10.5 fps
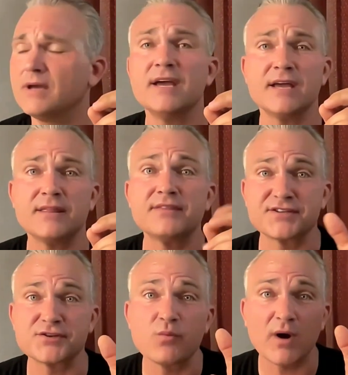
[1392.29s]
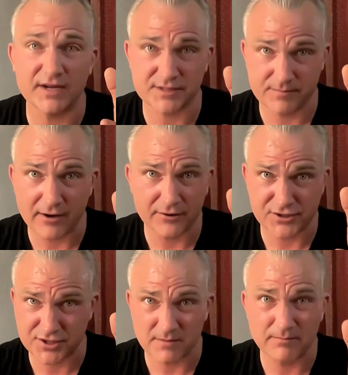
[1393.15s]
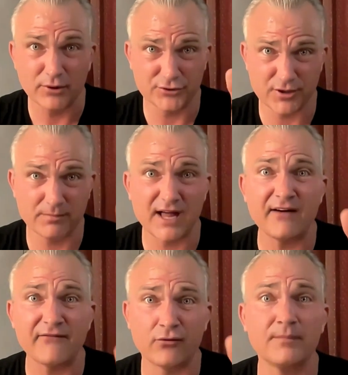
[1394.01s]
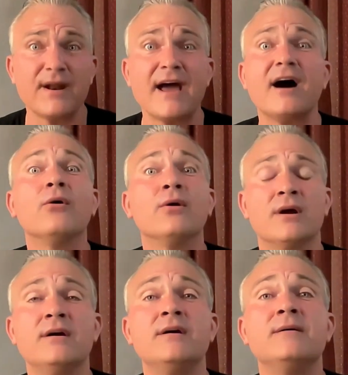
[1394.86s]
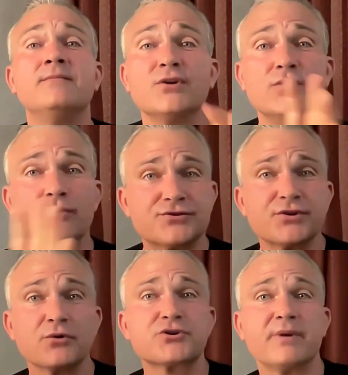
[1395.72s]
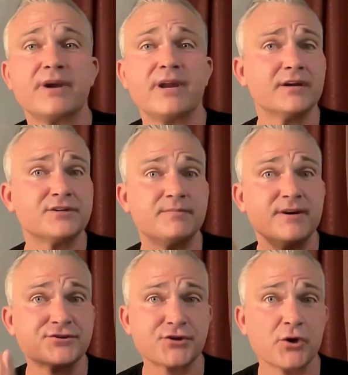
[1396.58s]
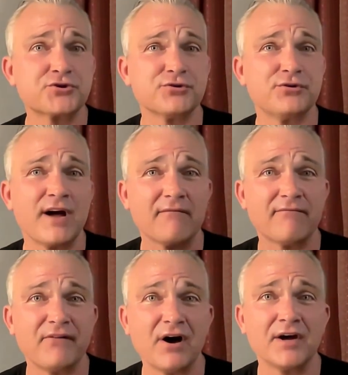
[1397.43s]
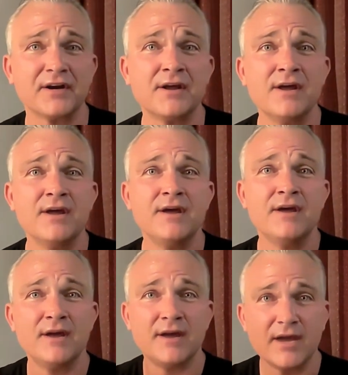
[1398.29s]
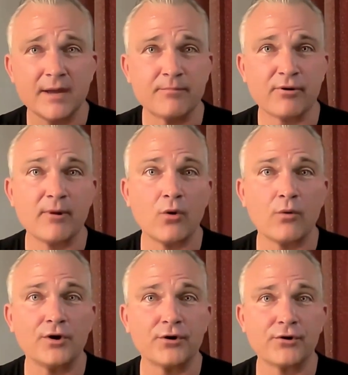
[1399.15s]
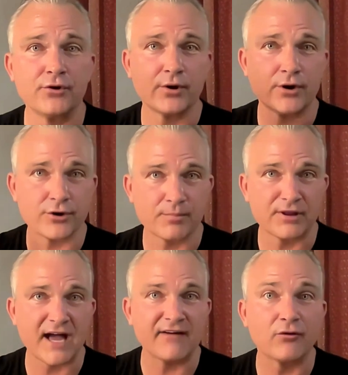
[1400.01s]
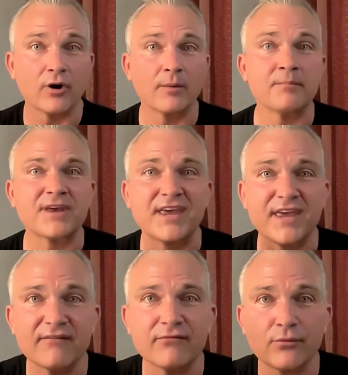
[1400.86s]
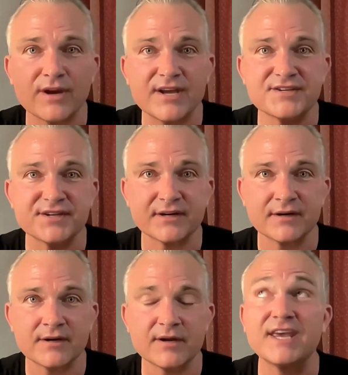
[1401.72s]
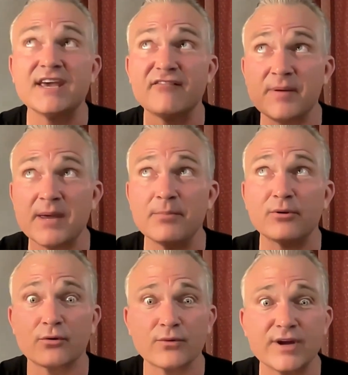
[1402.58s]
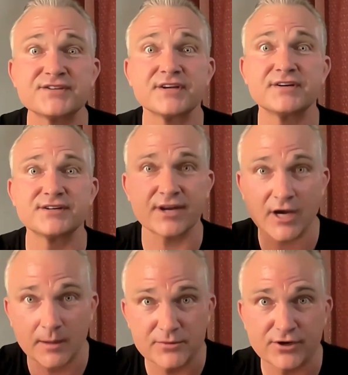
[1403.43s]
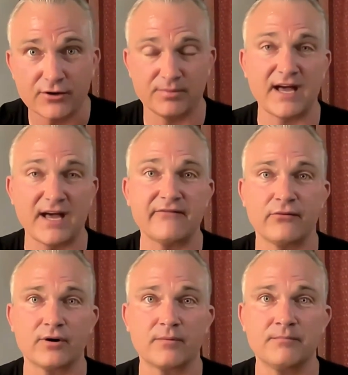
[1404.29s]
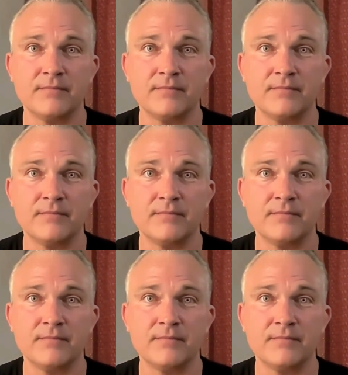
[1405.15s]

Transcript: it, this is why it's better just to build your platform now. Use social media to be social, have fun, and promote what you're doing on your platform. Give reason, give people a reason to come to your platform.